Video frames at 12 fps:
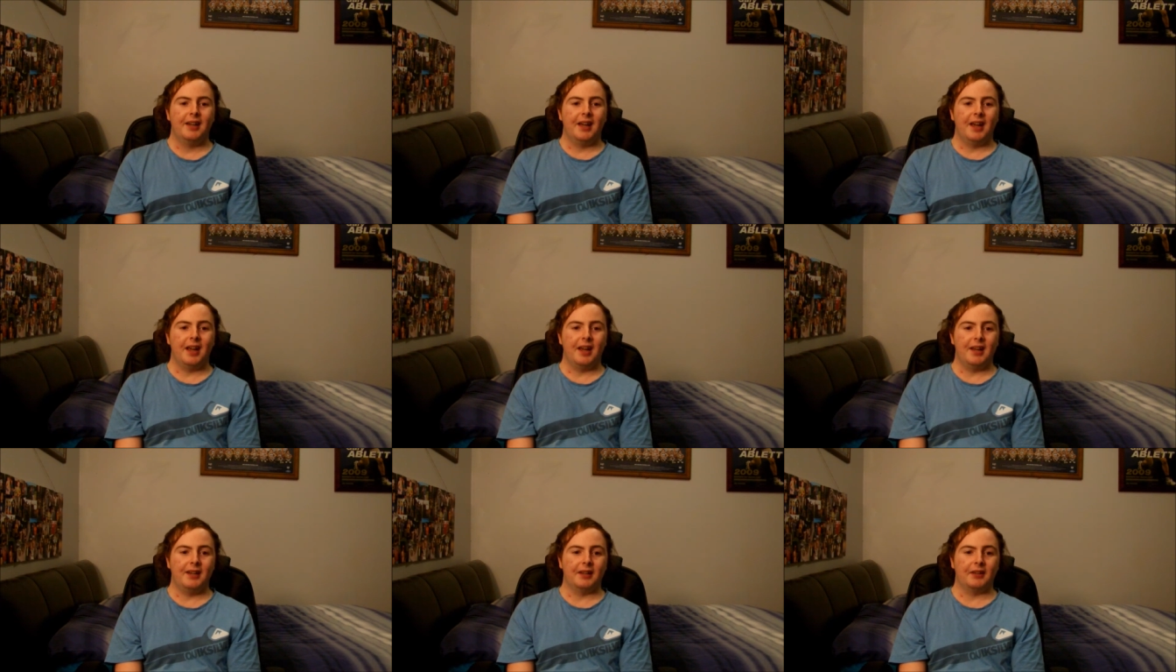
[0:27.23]

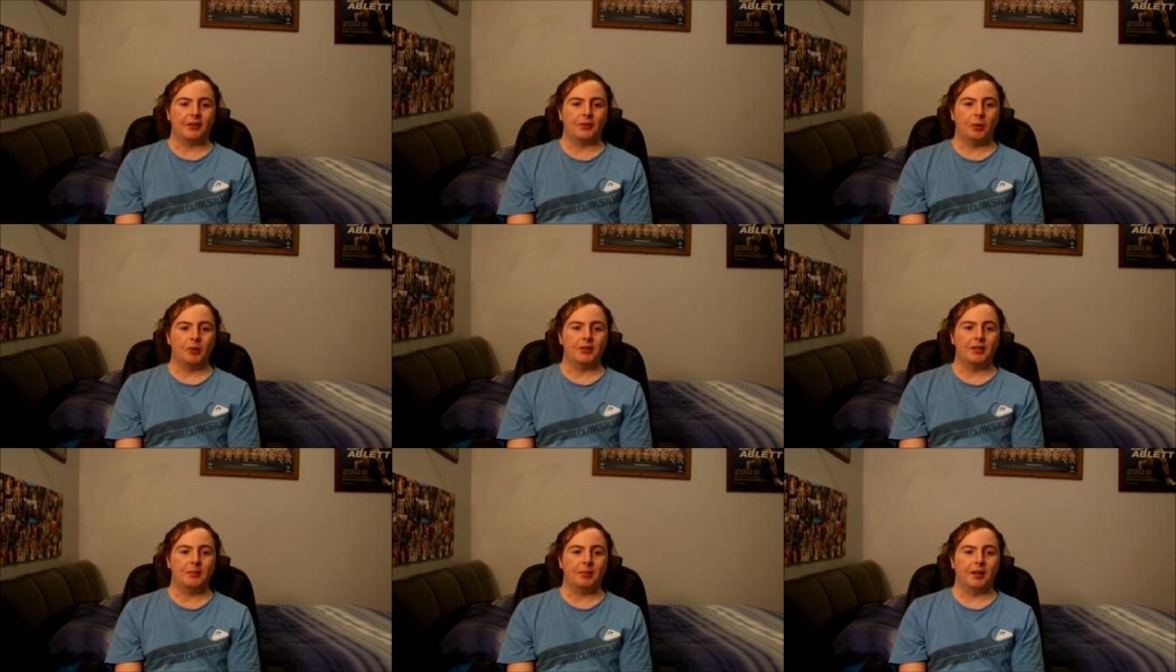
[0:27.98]
And the
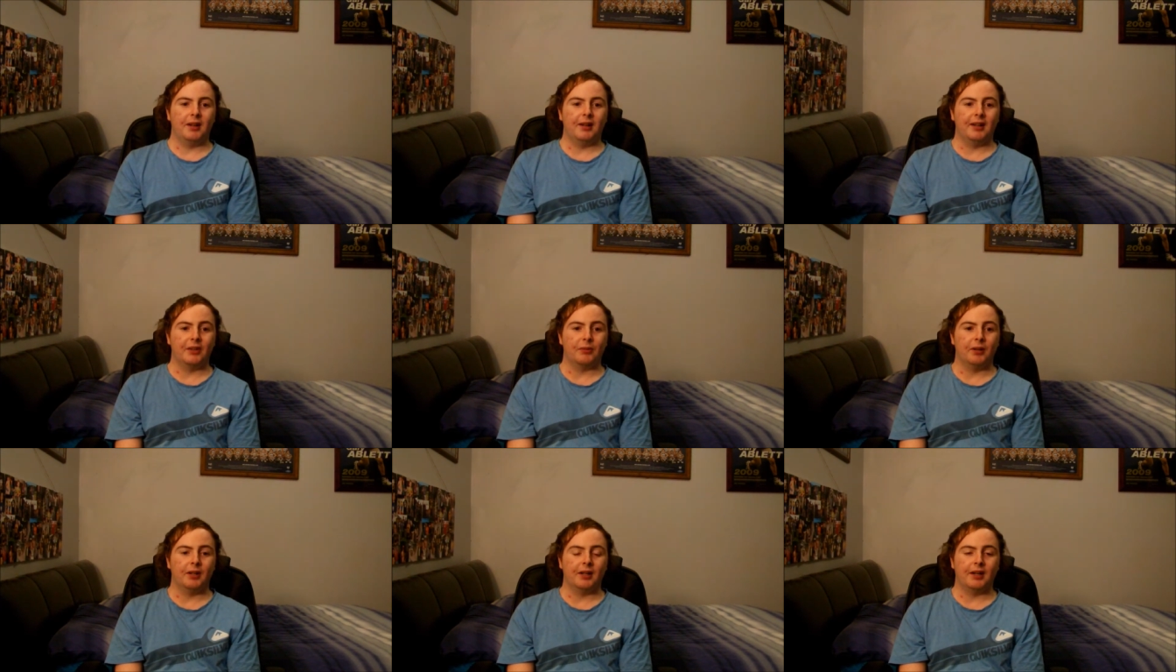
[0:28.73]
Swans didn't play last
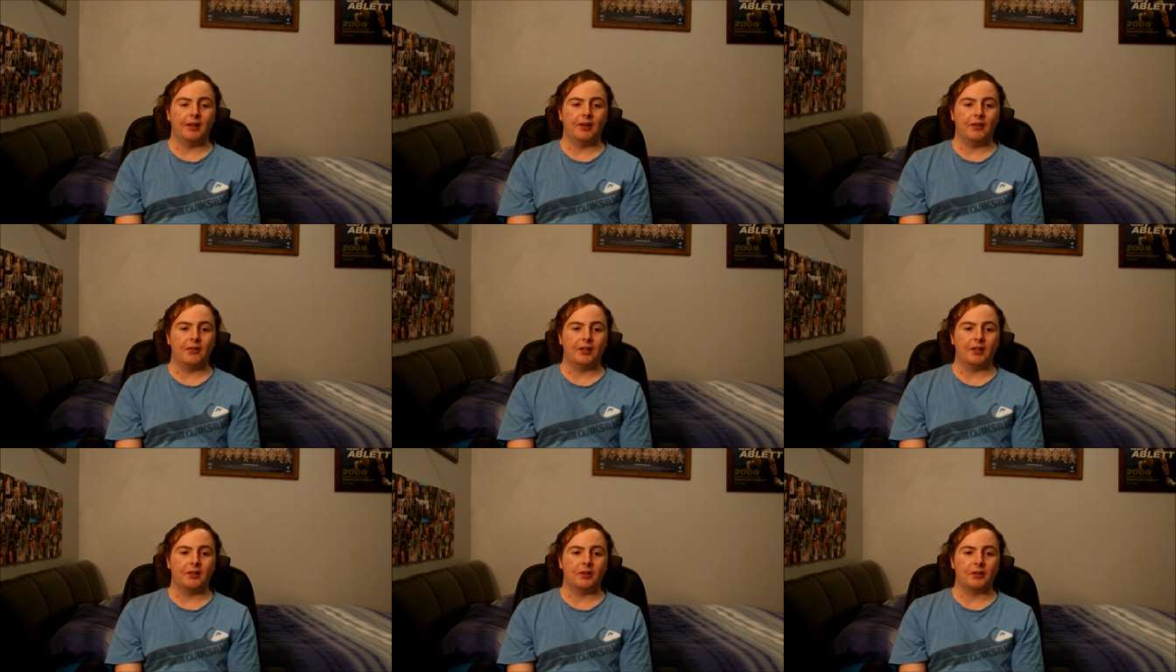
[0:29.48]
week, and I don't
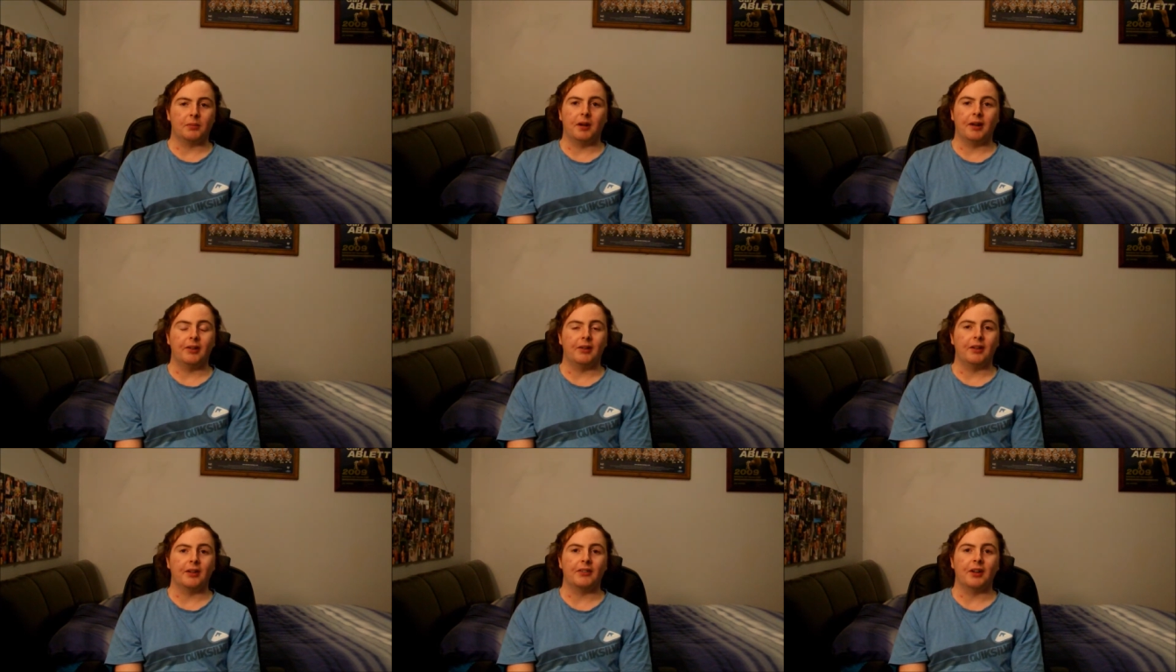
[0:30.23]
think the Dogs played
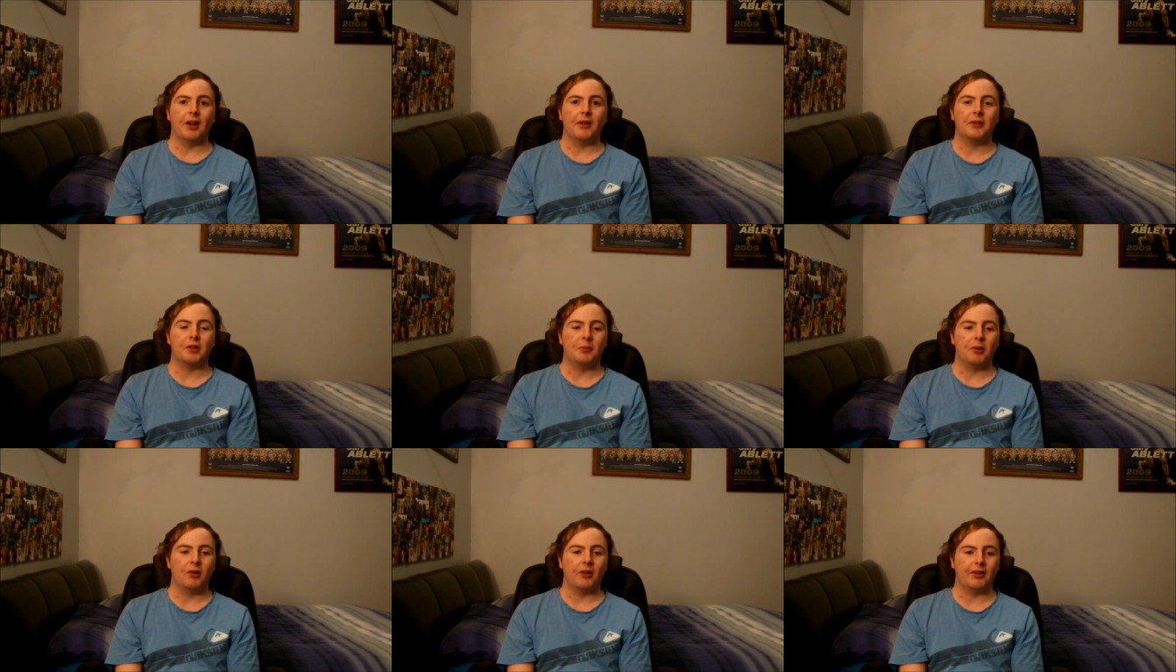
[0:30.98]
either. So 2
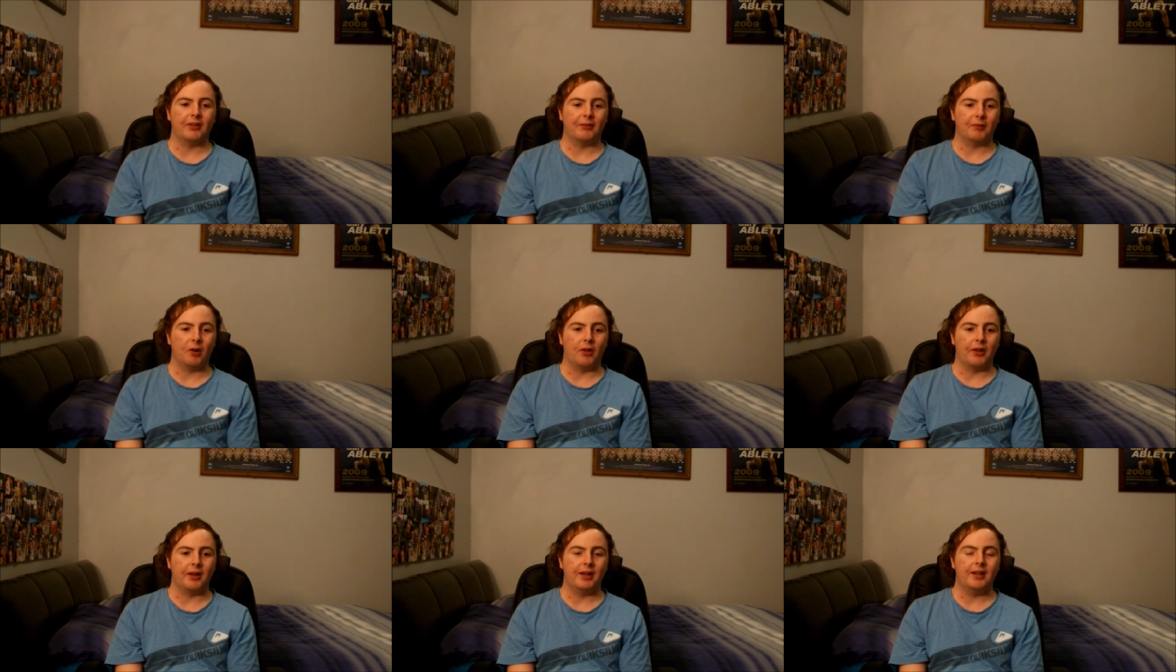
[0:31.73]
buys
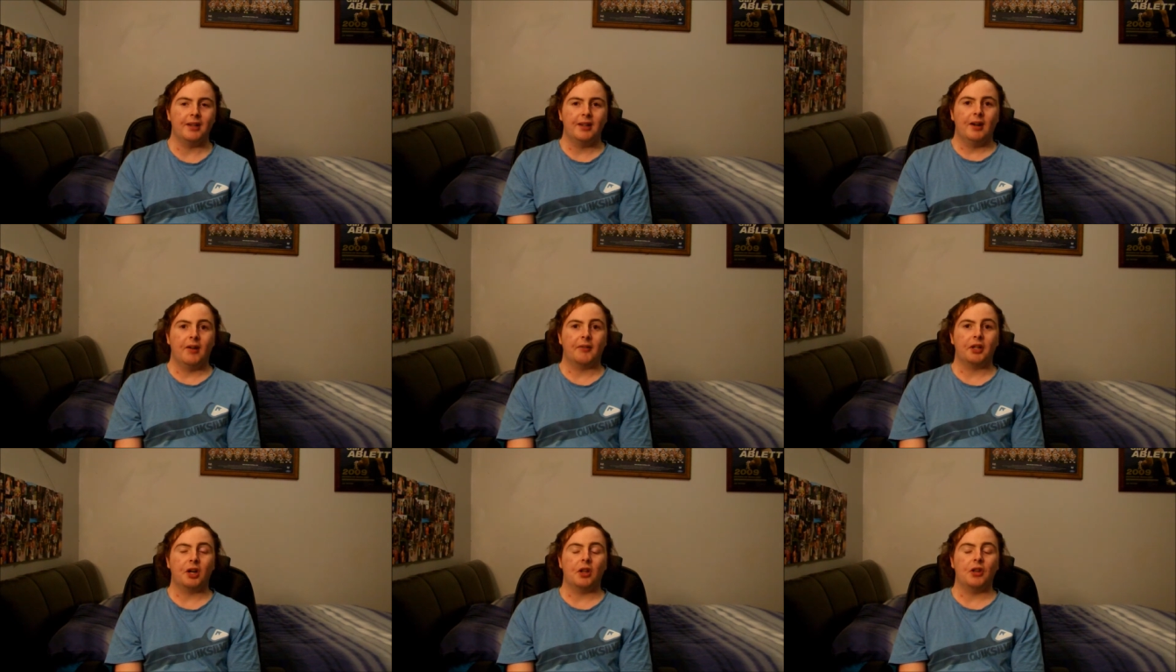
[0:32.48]
right there. I'm
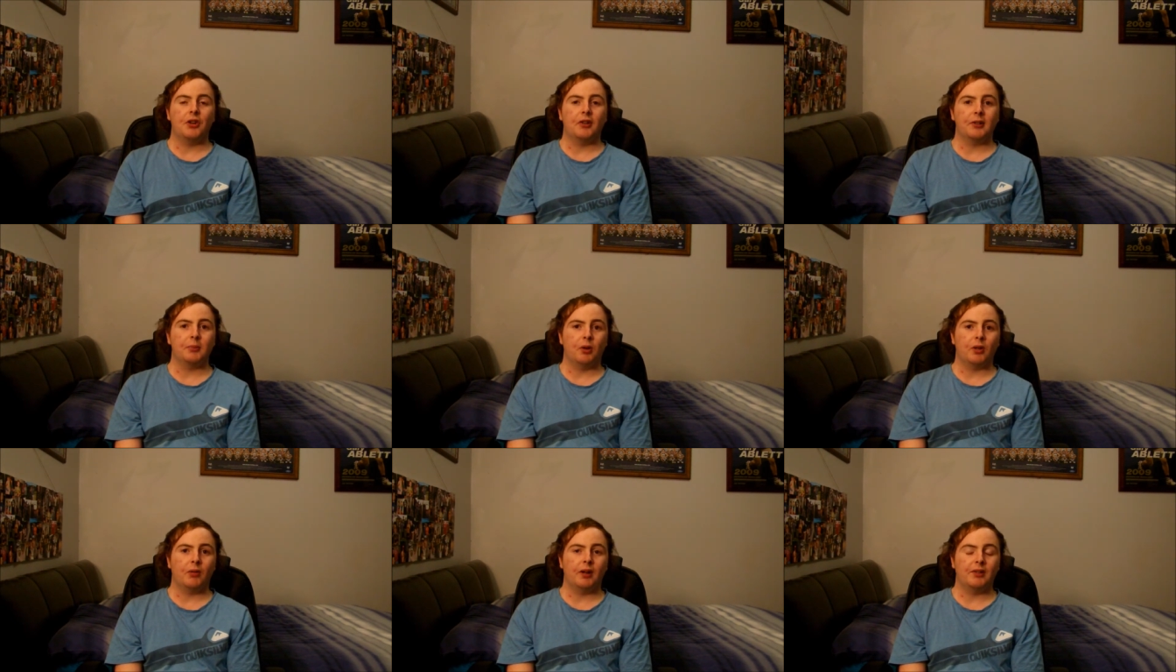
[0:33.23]
going to go to the Dogs
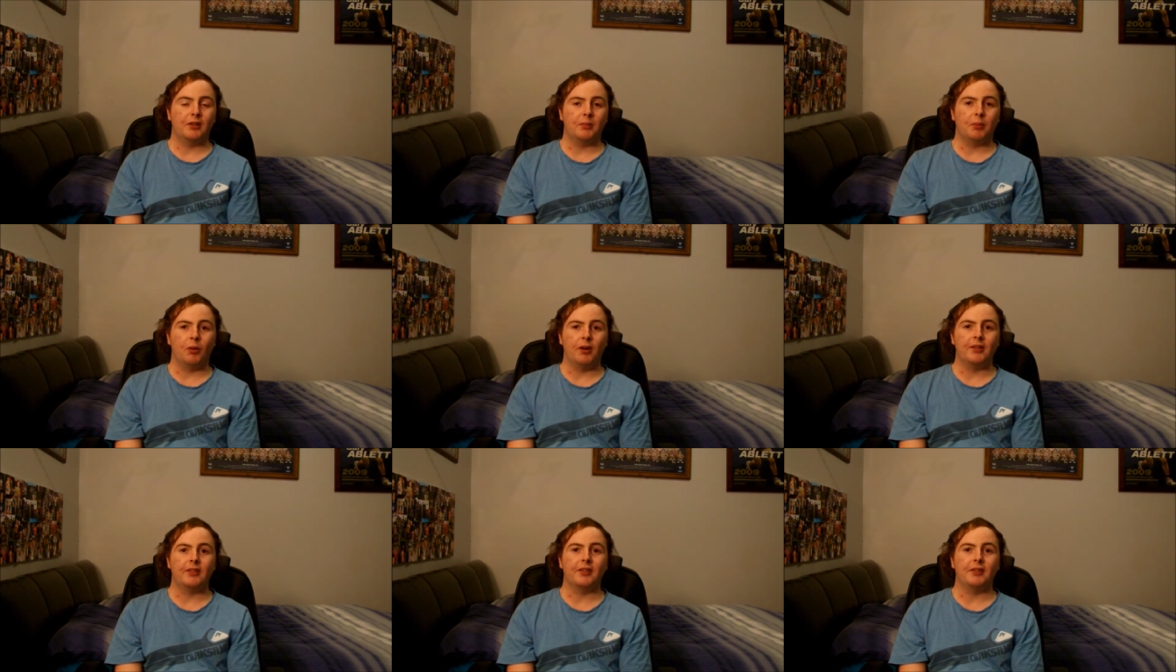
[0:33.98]
by 22
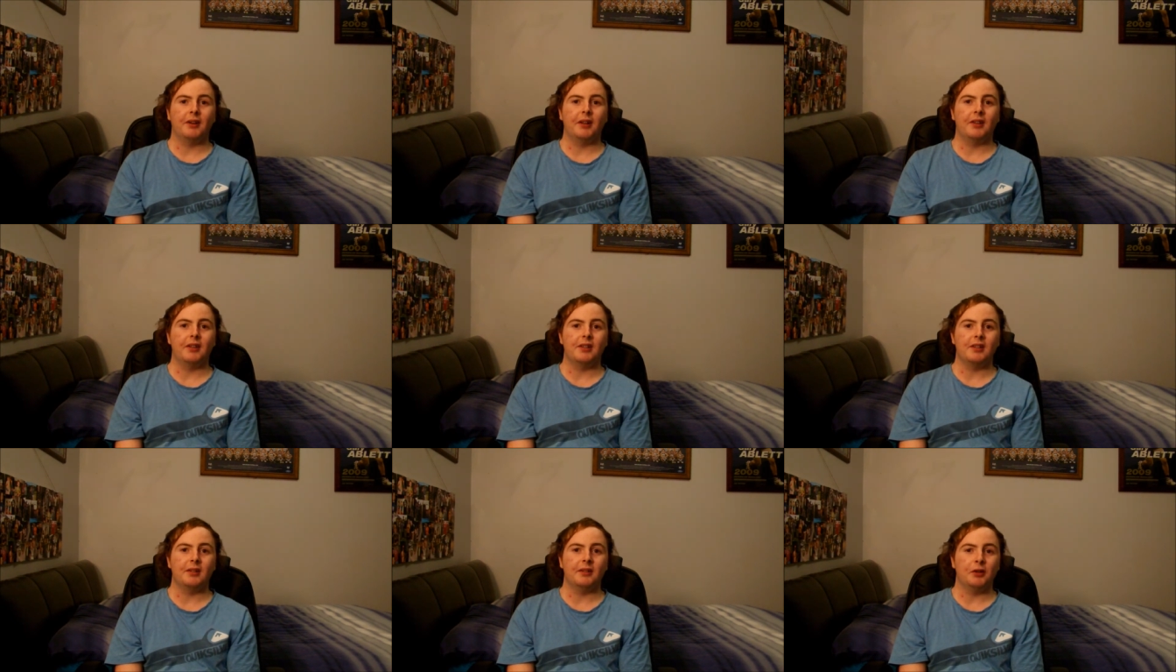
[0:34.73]
points. They've had
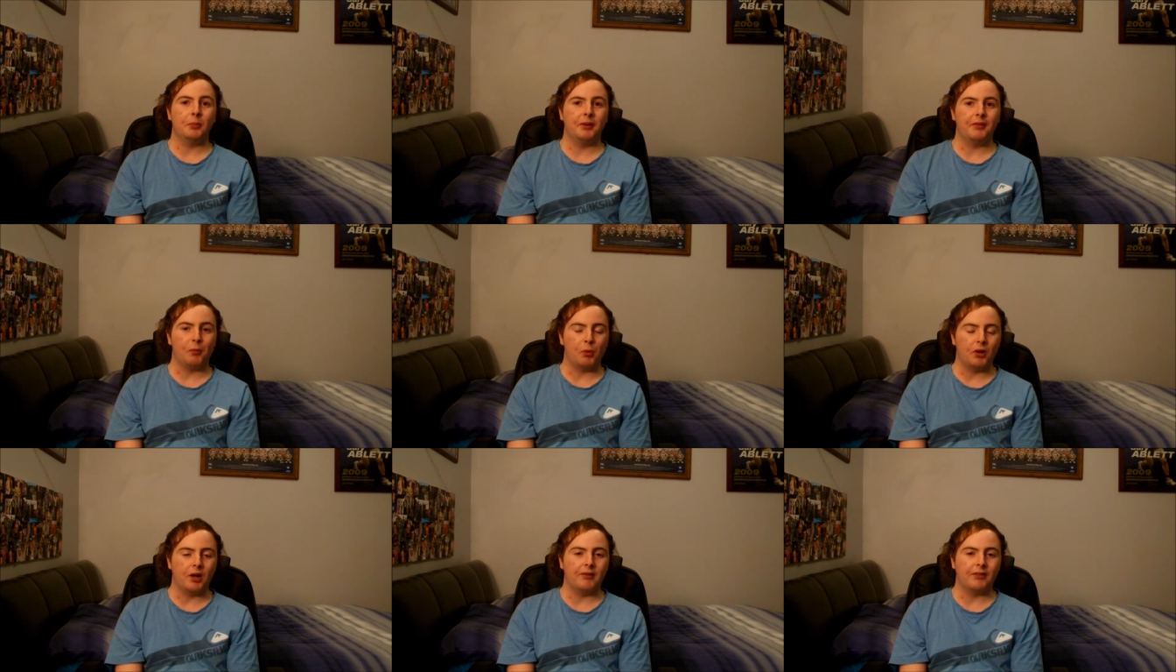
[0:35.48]
a little bit of the
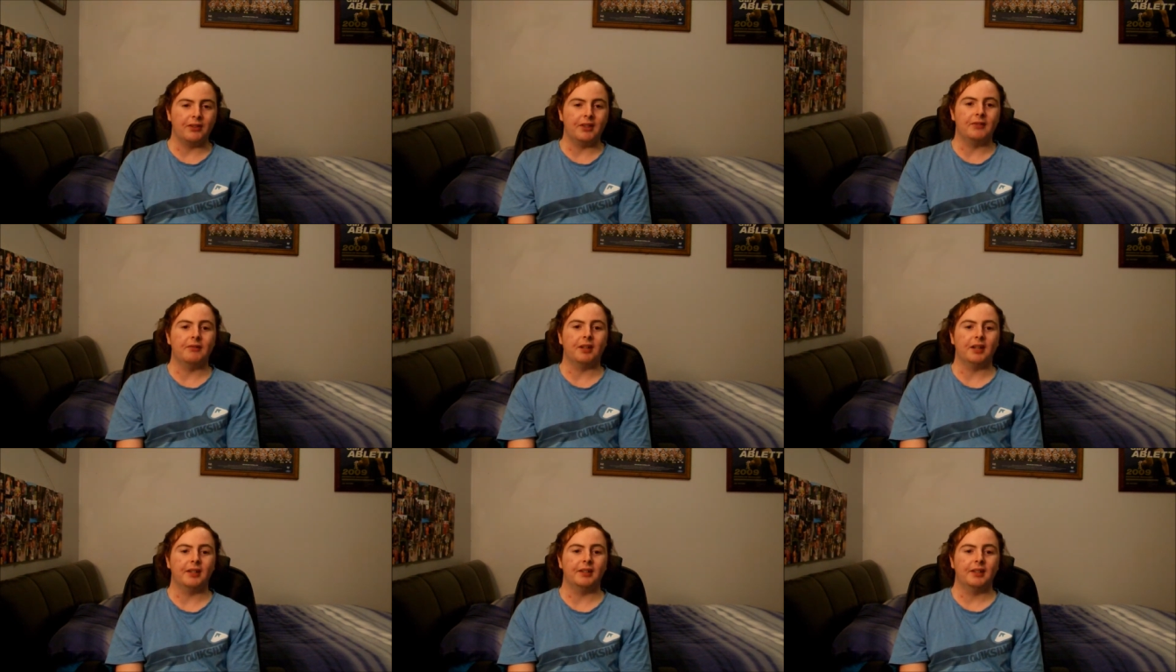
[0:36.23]
wood over Sydney of
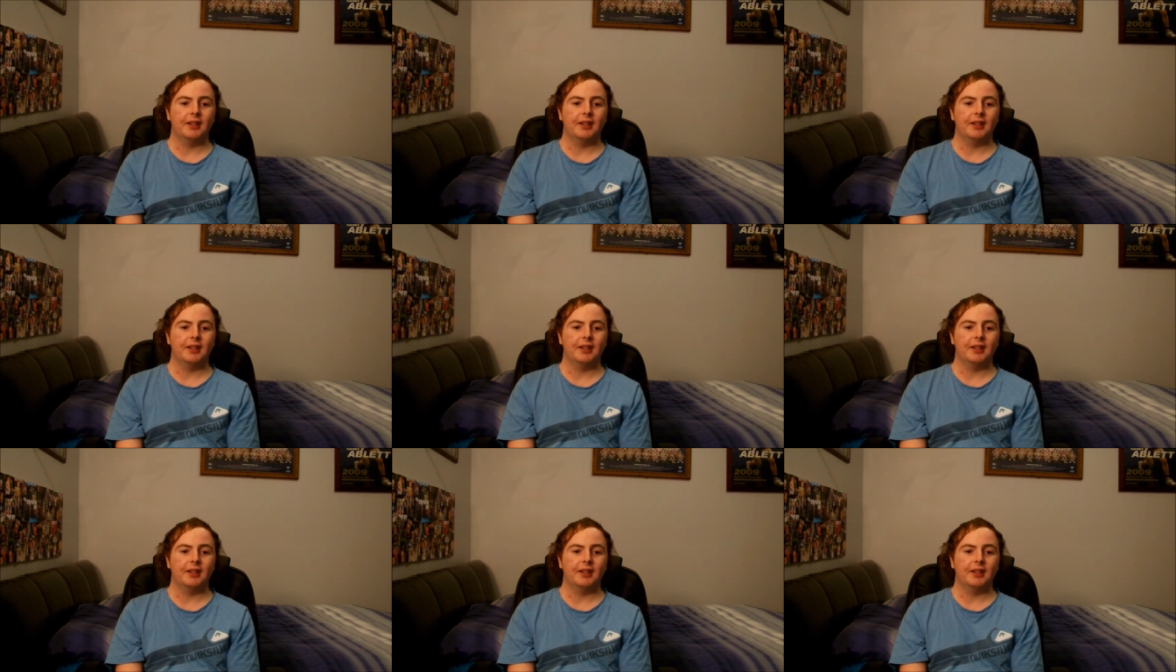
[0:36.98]
late,